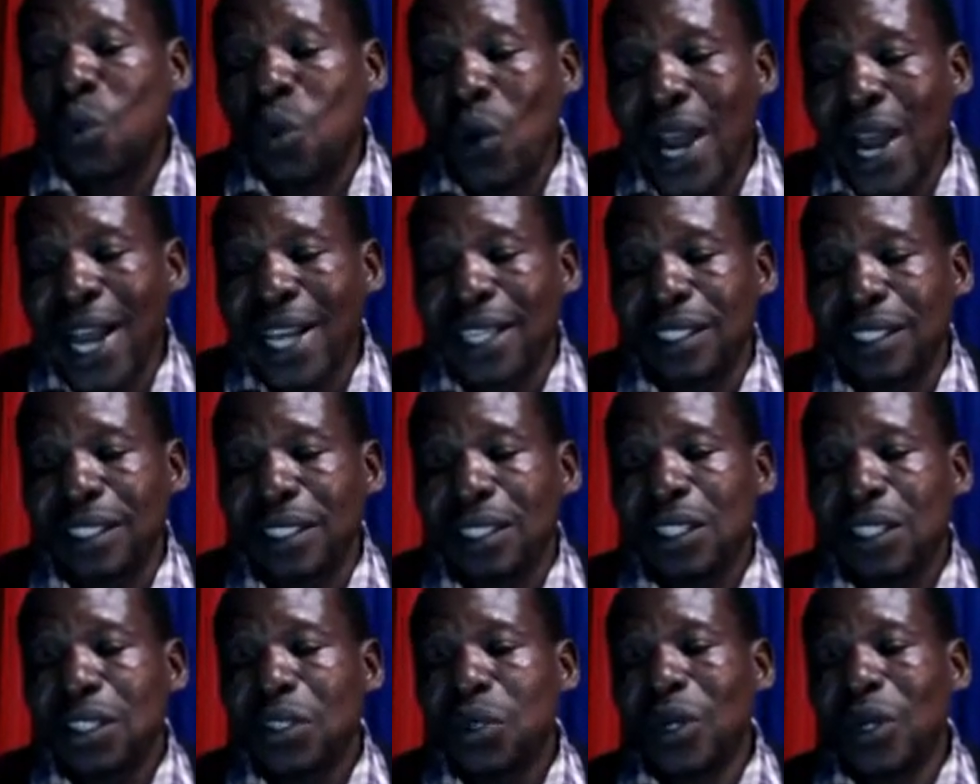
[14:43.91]
why
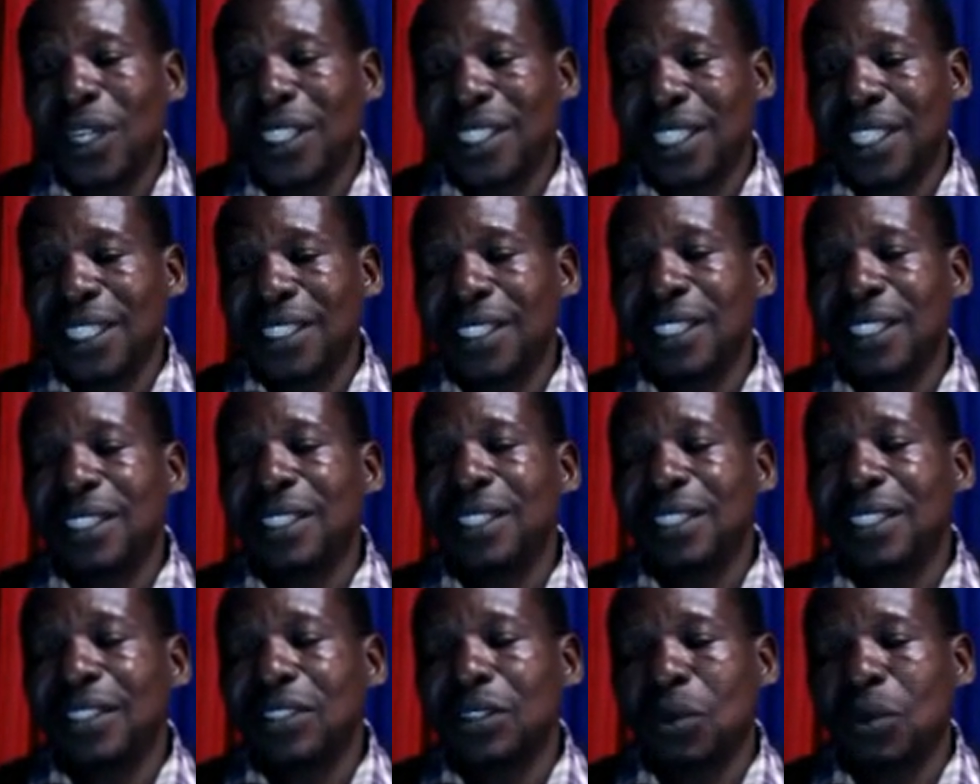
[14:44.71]
you are setting
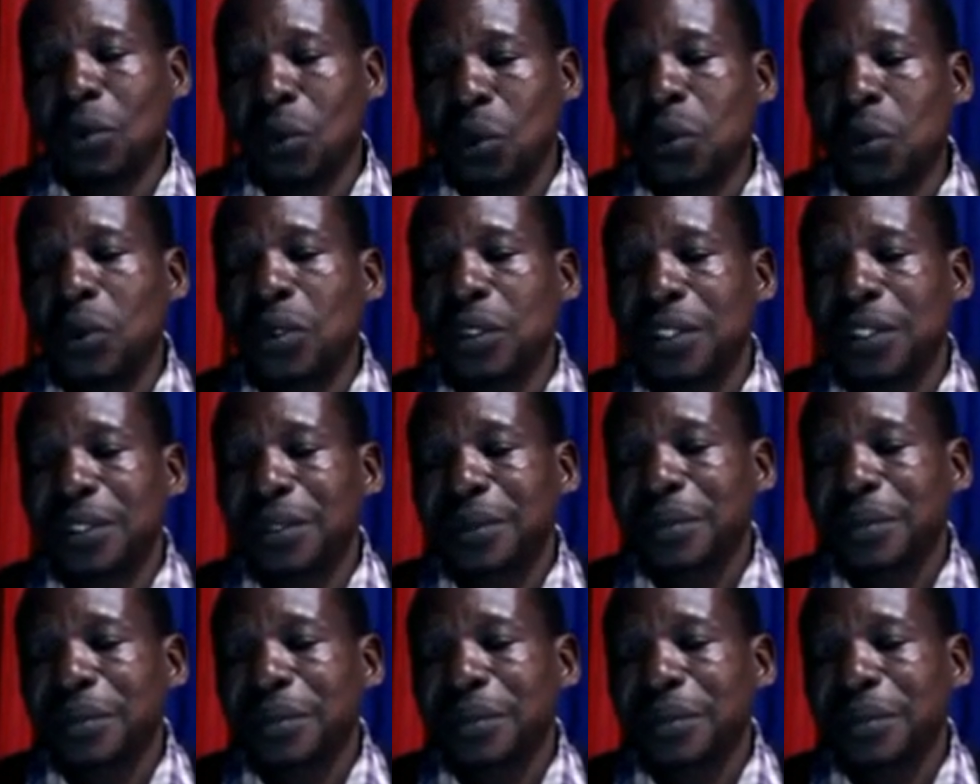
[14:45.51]
these rules.